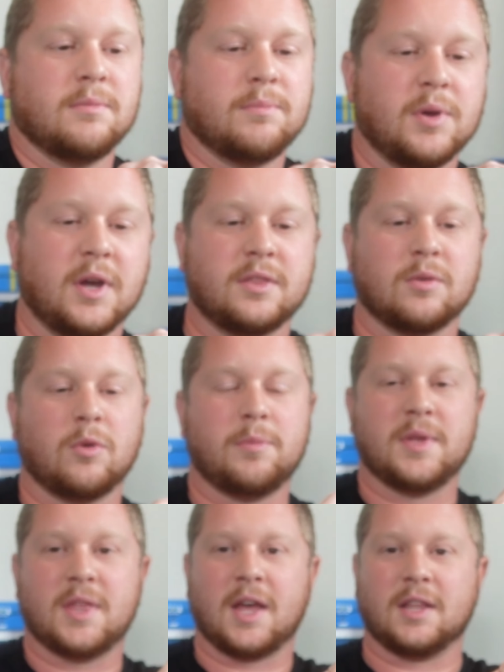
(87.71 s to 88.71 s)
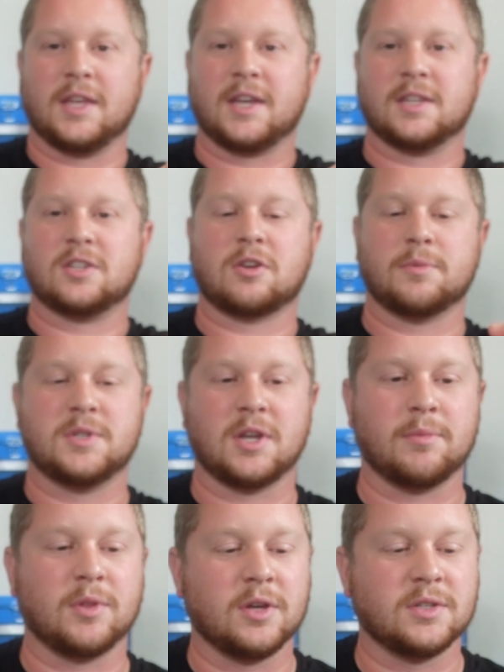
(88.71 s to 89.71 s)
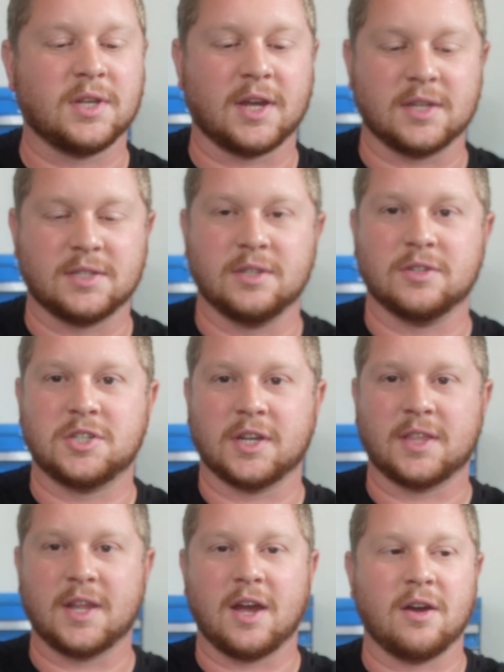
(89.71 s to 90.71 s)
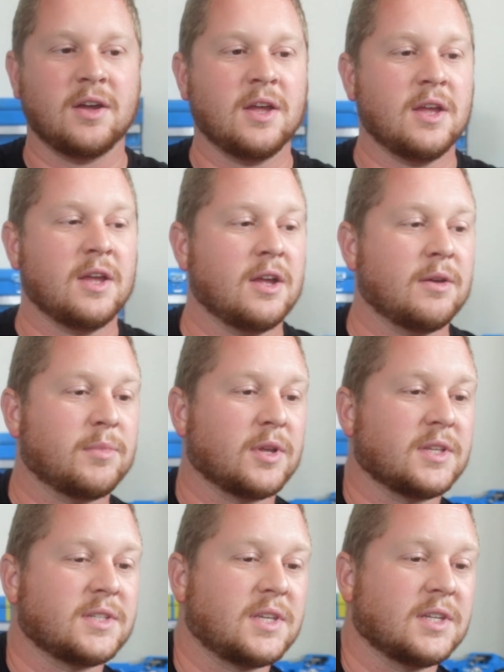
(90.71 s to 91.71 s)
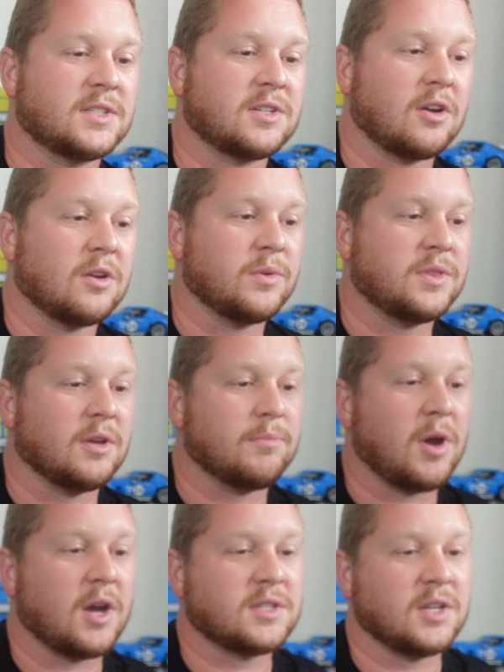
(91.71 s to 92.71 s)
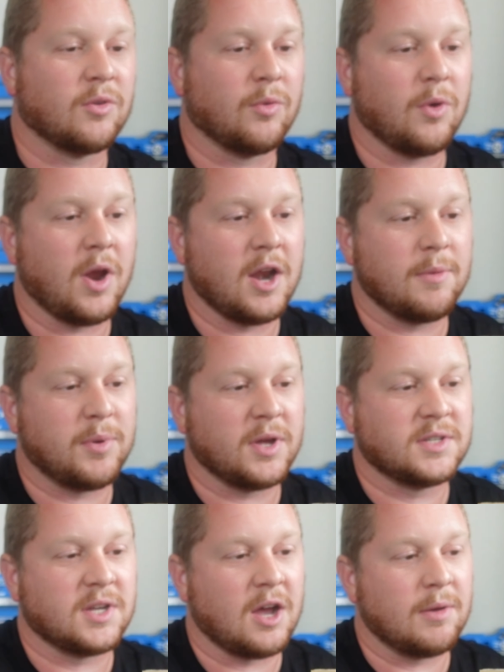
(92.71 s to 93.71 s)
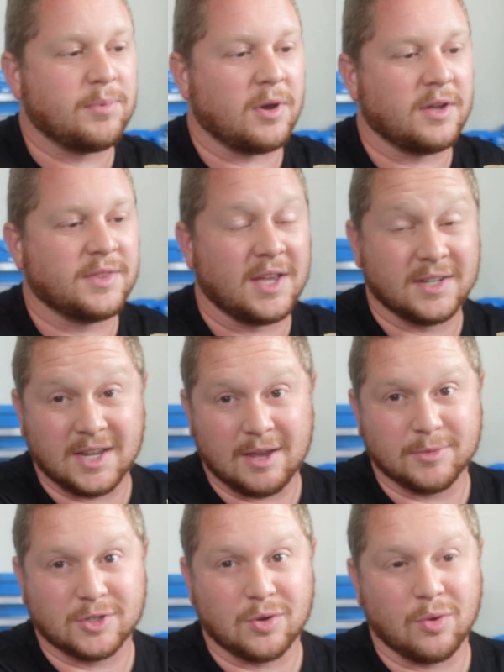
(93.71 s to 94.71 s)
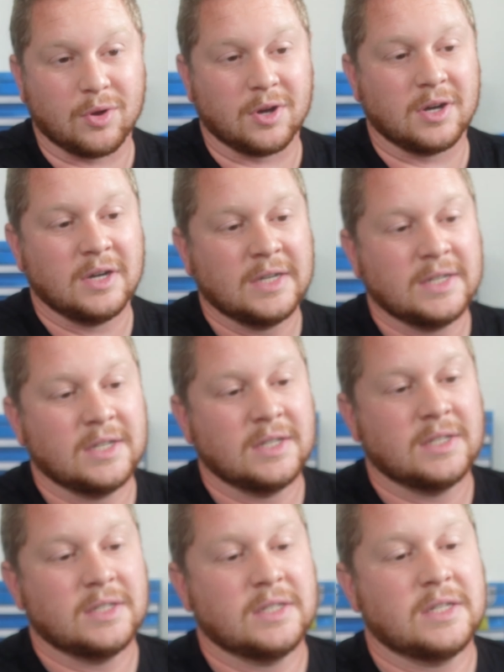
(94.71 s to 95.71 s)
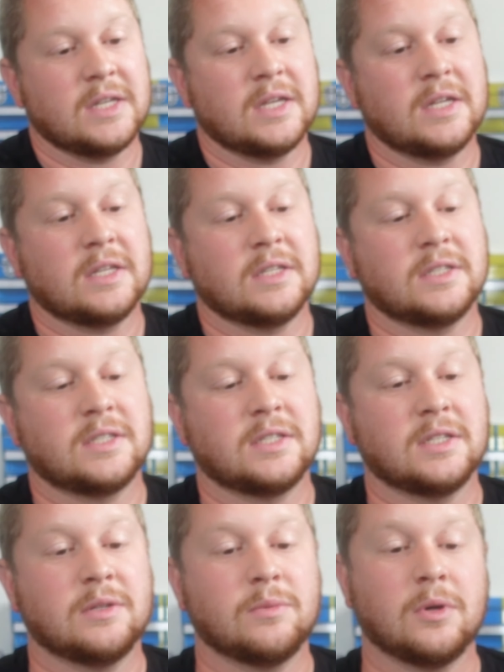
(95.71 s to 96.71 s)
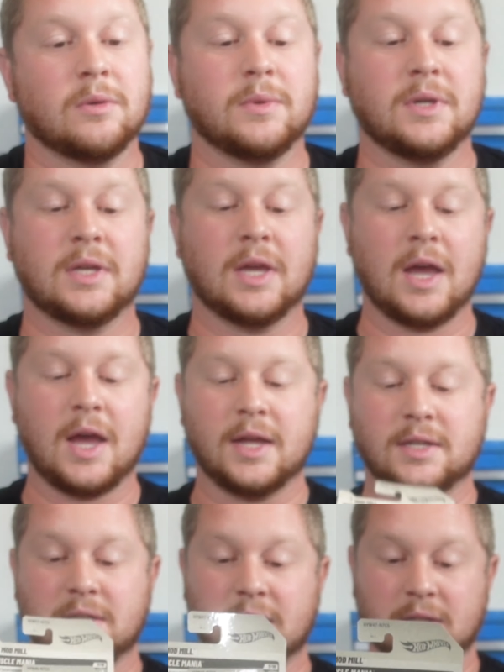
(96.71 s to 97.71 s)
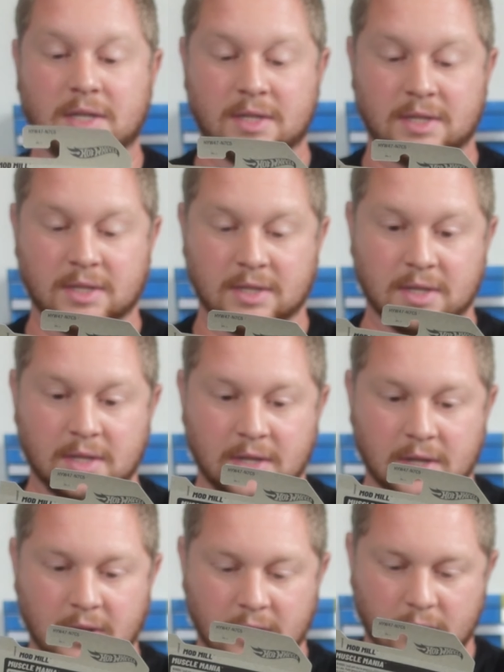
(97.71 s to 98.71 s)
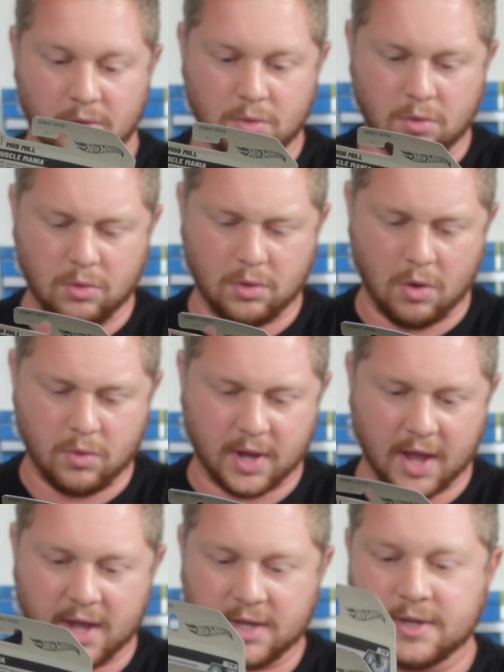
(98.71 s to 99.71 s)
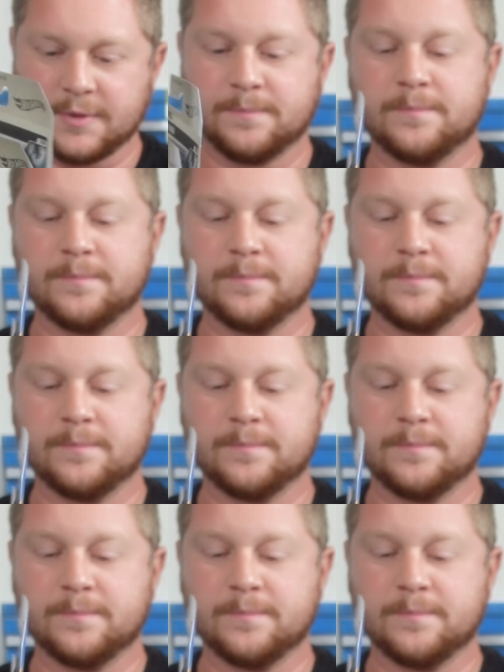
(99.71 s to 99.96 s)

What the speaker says: But there will be a link in the description down below, so you guys can go check that out. But let's get started with the unboxing right up on top on that damaged corner. And let's see what we got. Ooh, okay.